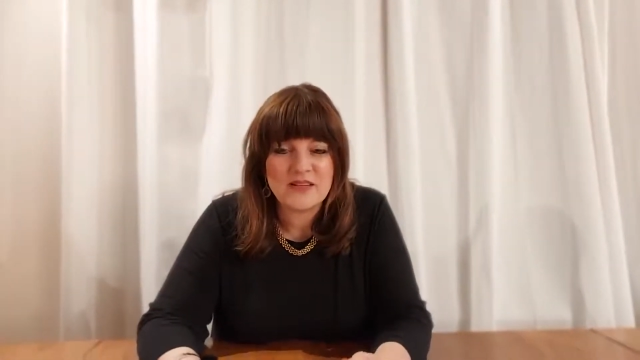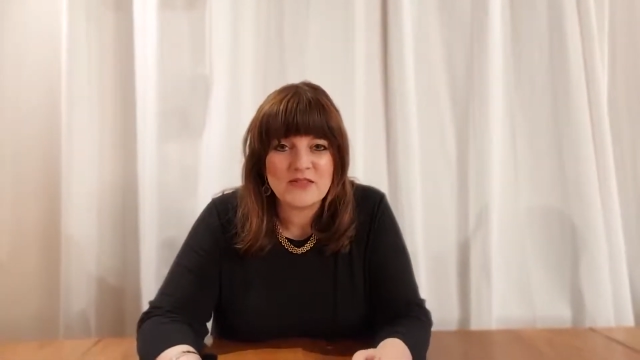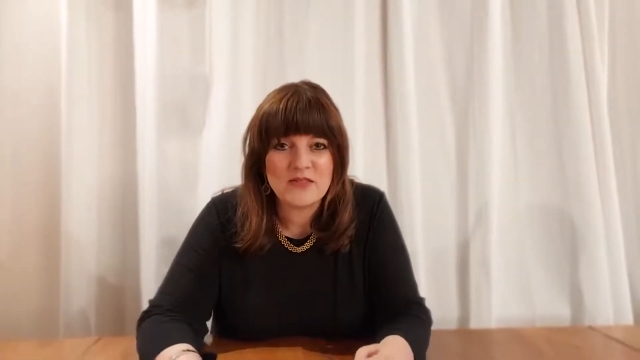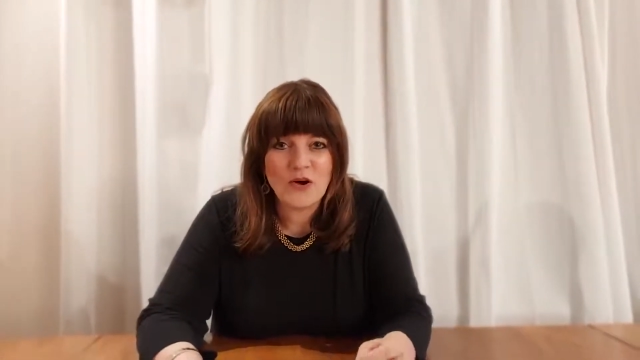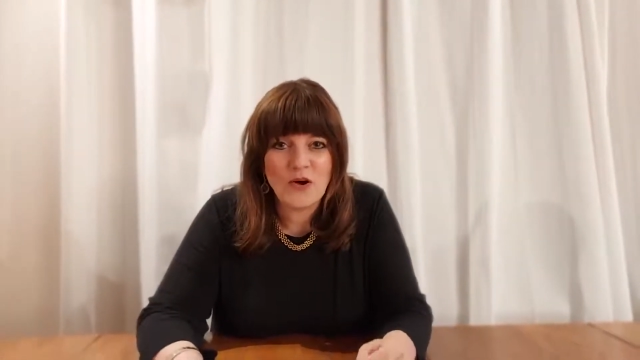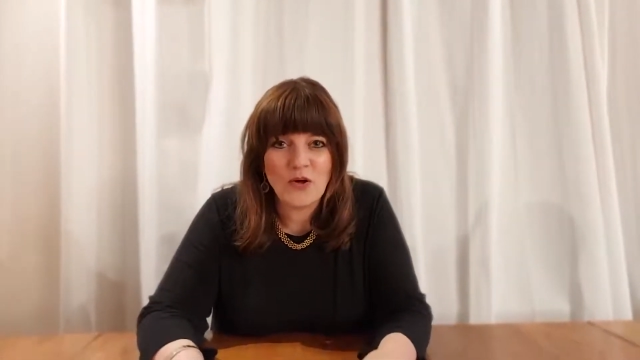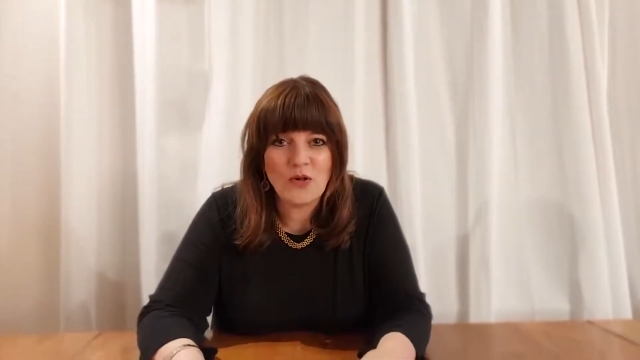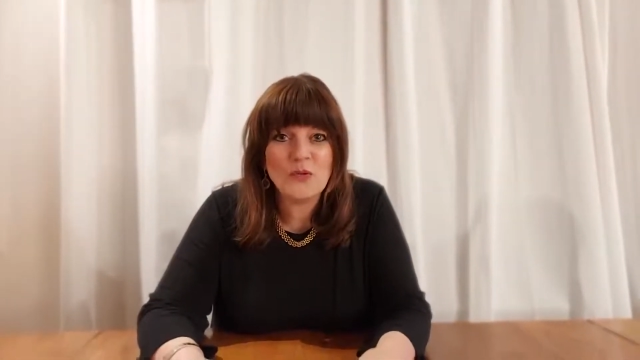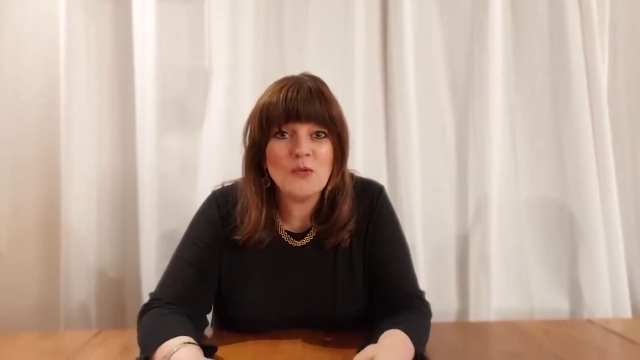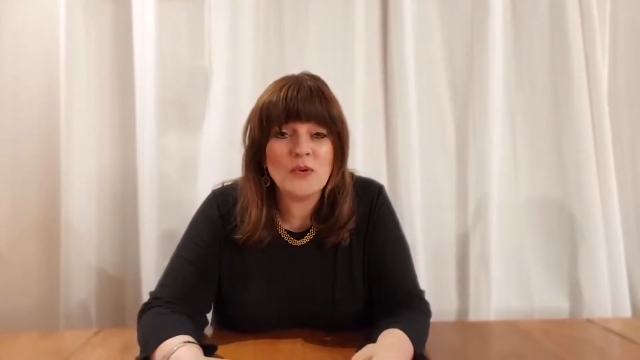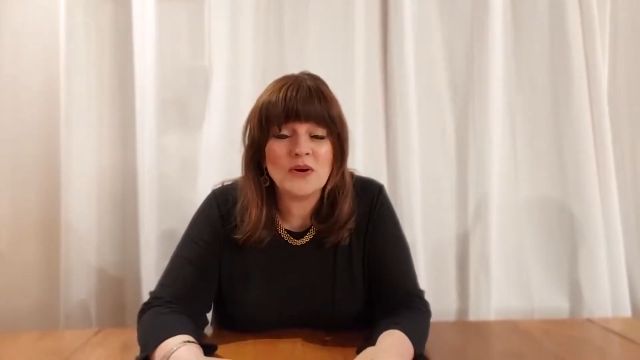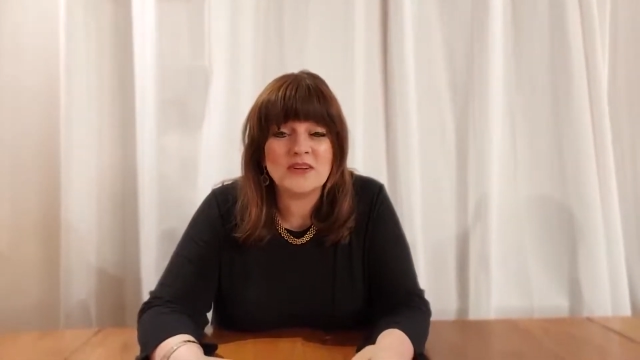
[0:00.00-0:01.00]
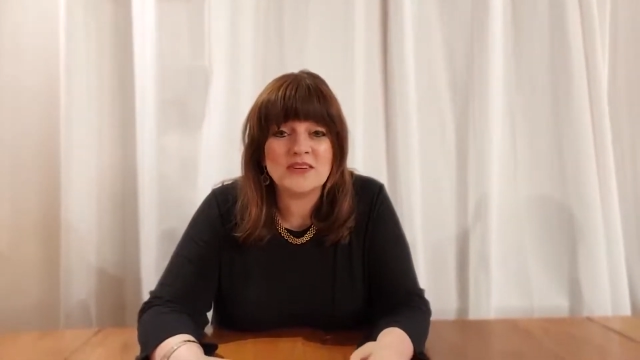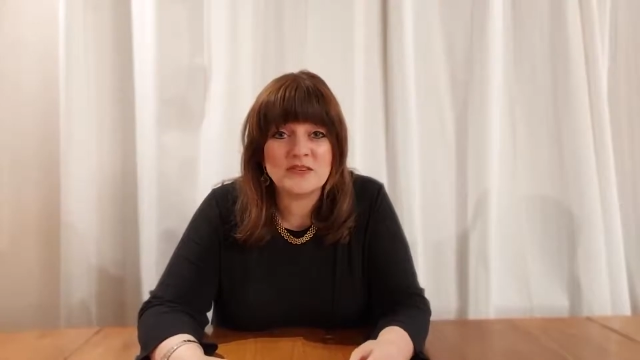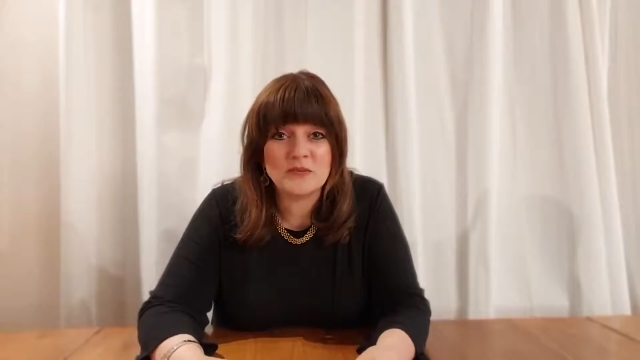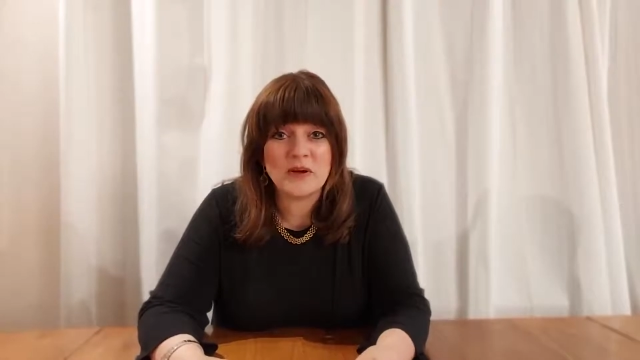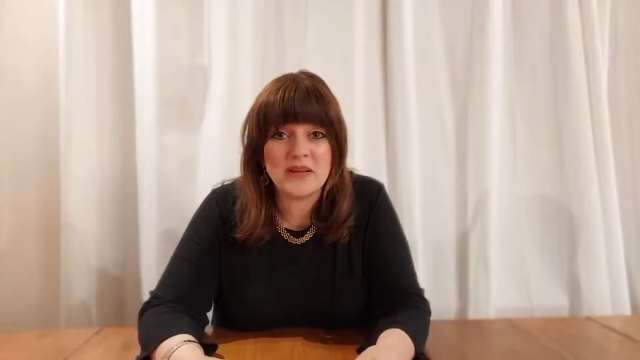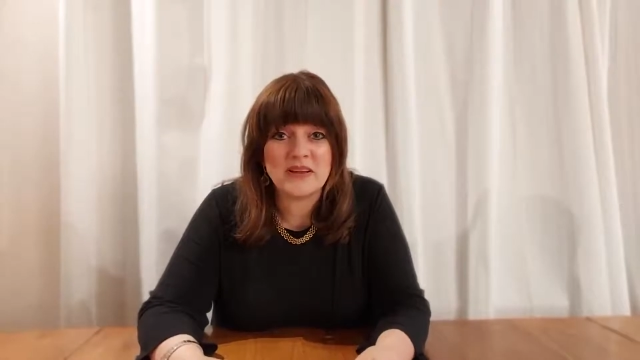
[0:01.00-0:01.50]
The whole world is
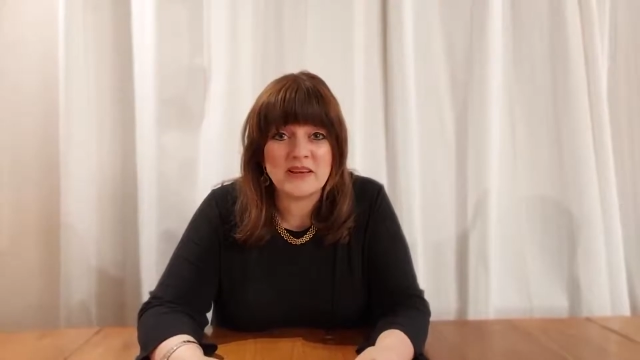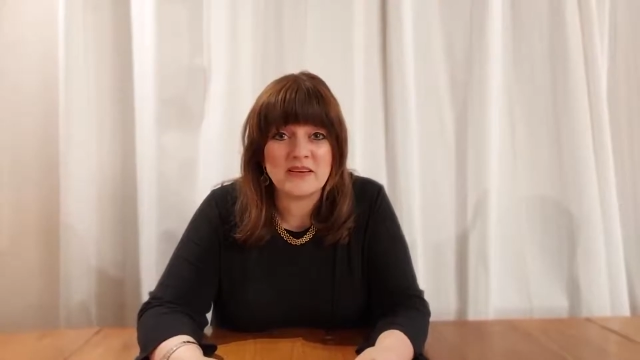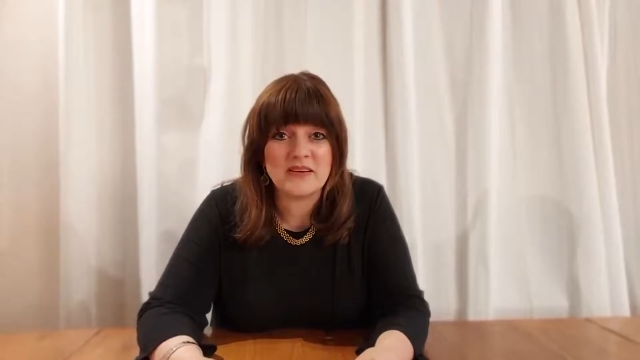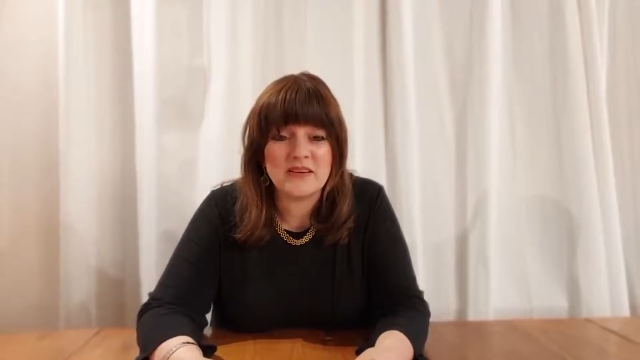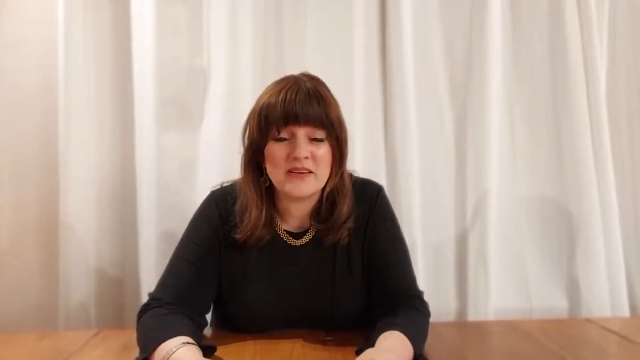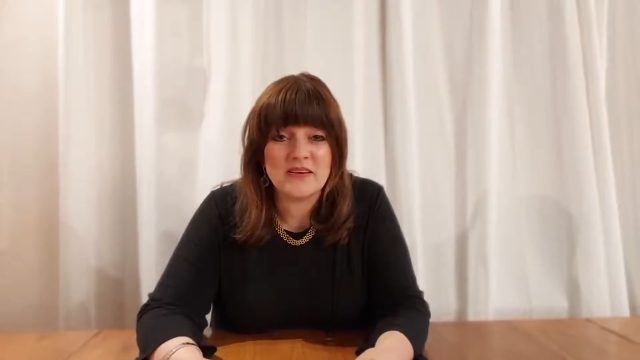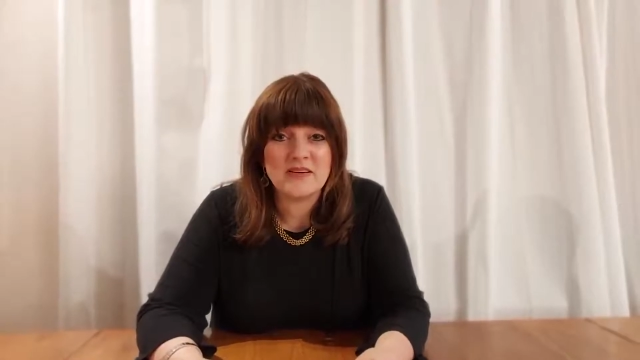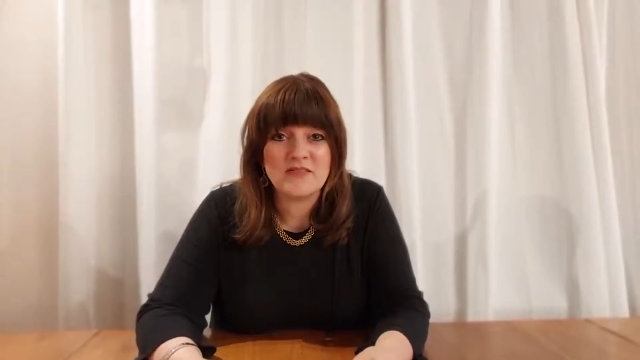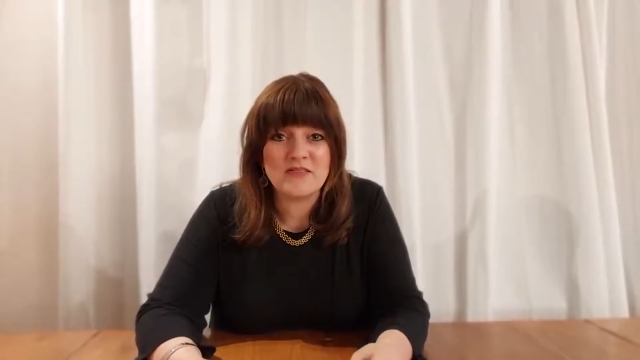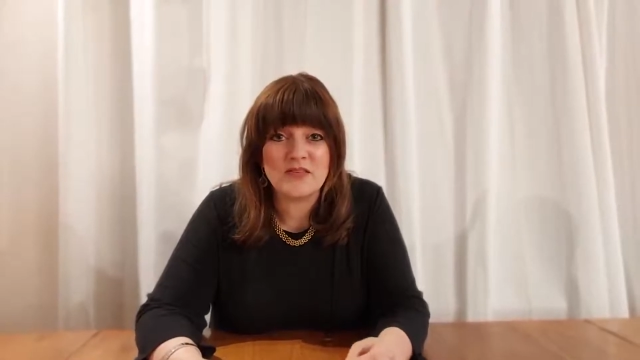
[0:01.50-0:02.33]
waiting for